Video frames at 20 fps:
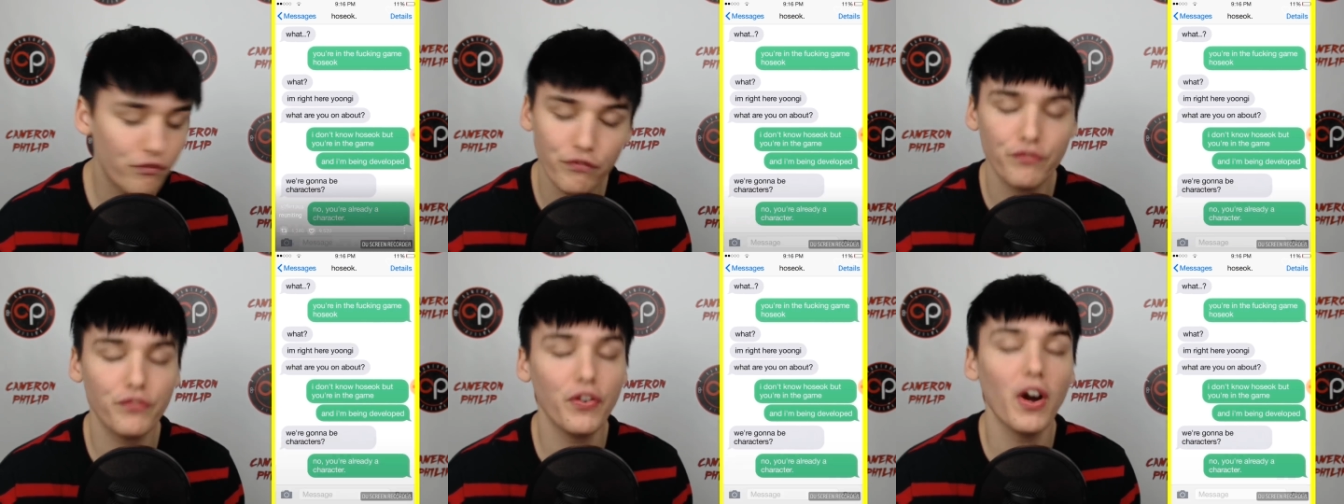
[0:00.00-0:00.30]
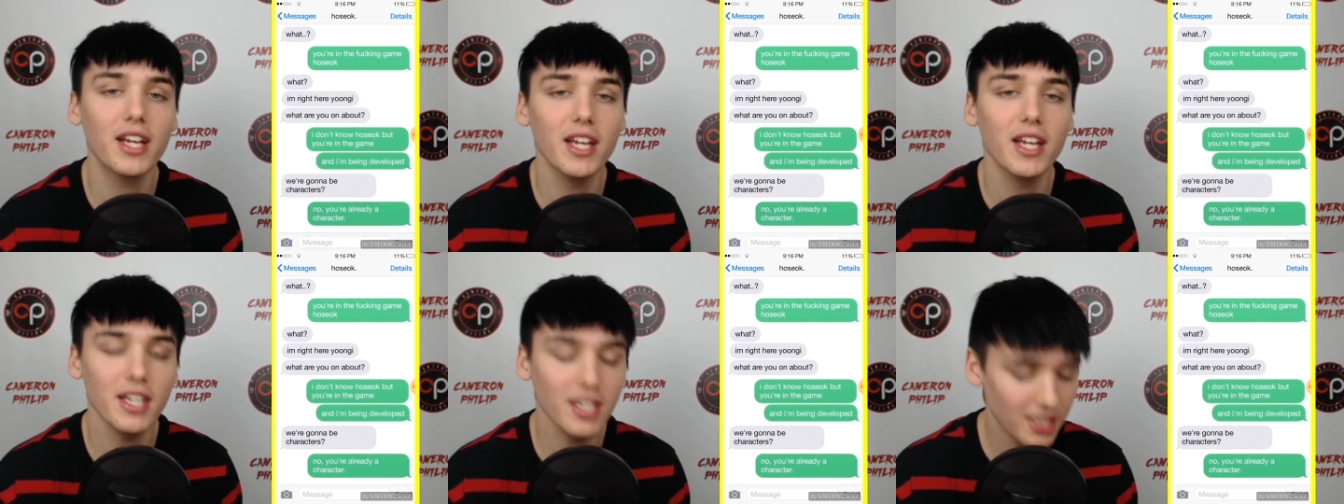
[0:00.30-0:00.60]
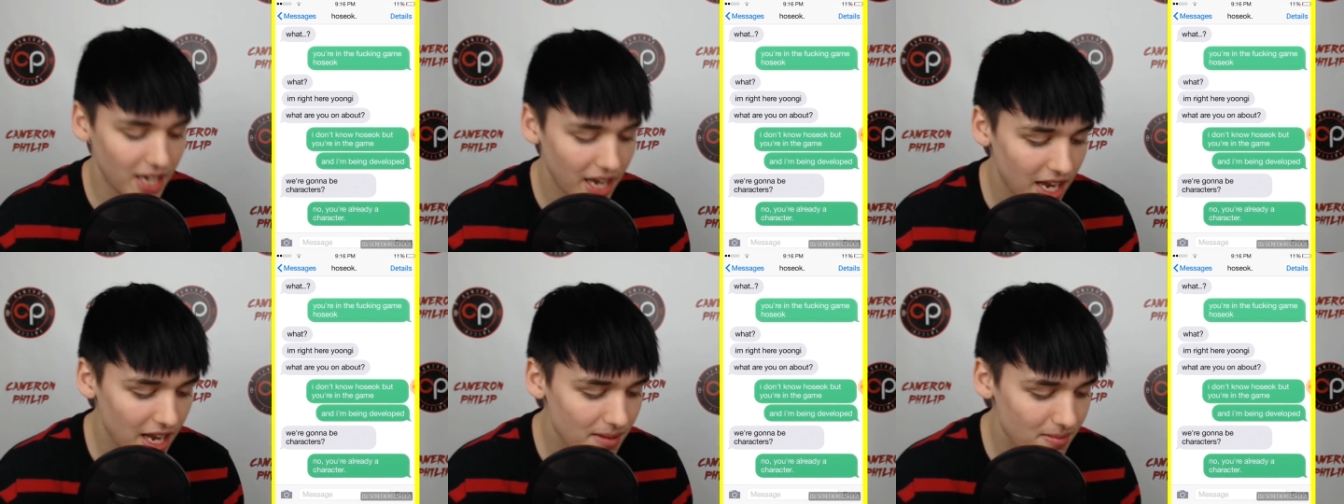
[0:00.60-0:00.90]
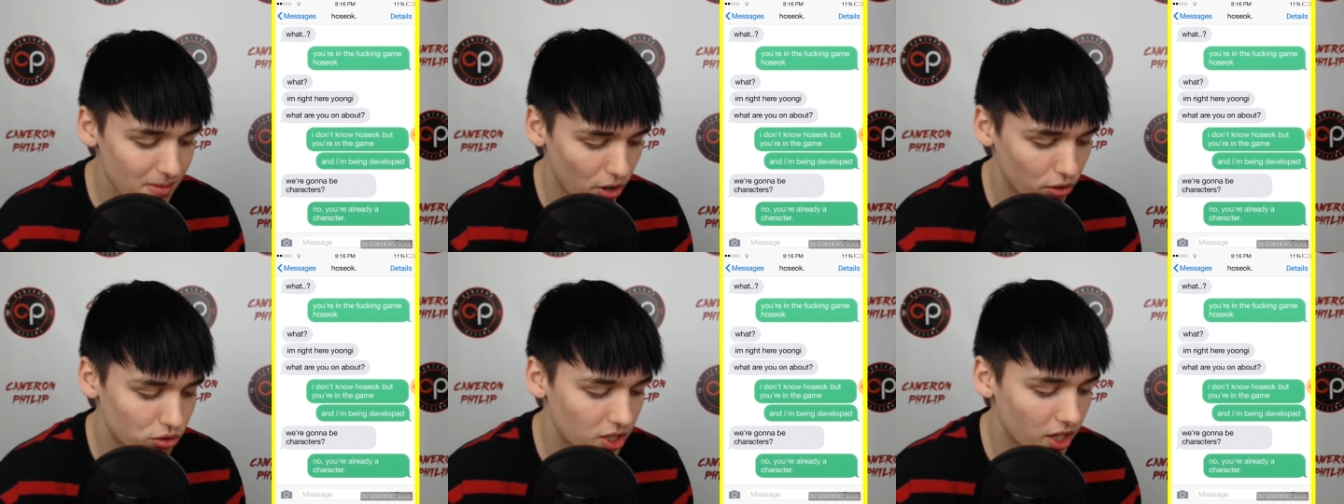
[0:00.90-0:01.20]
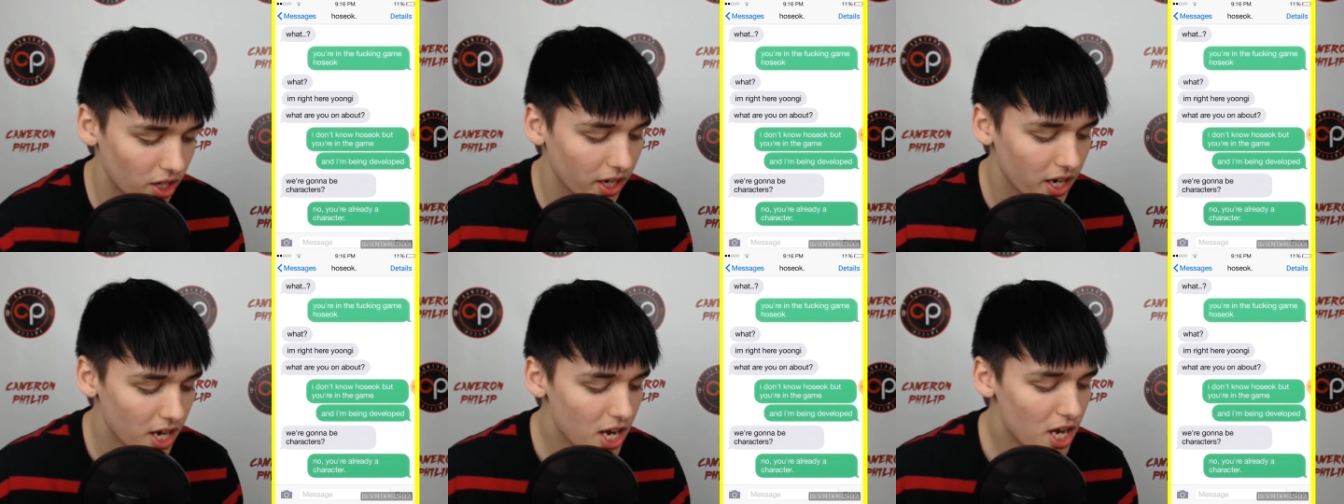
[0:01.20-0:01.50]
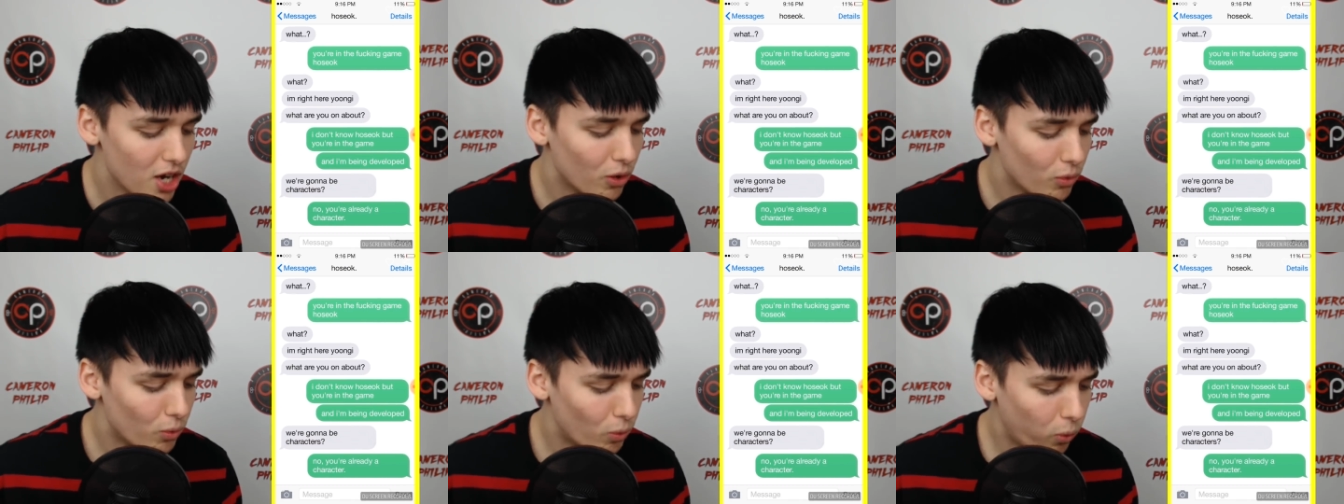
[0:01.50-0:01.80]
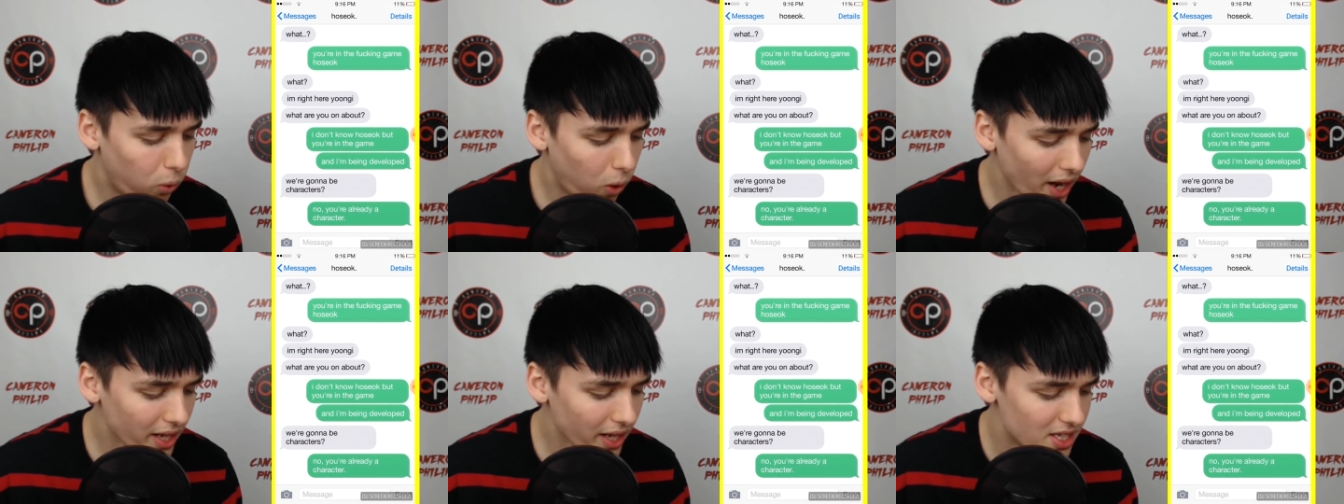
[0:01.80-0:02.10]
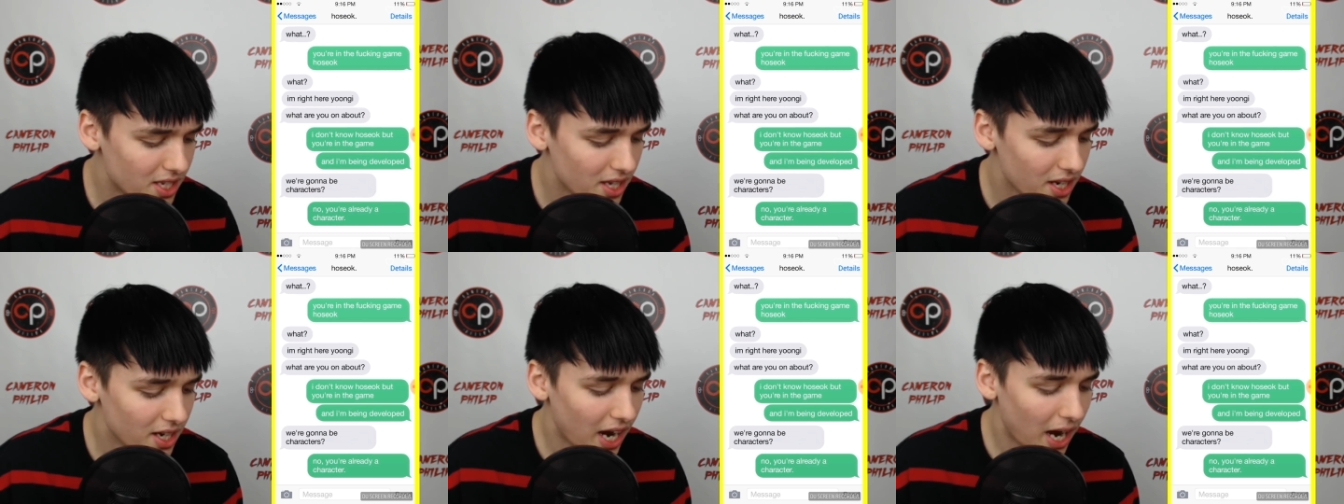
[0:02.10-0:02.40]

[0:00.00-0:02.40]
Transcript: fucking game, Hosuk. What?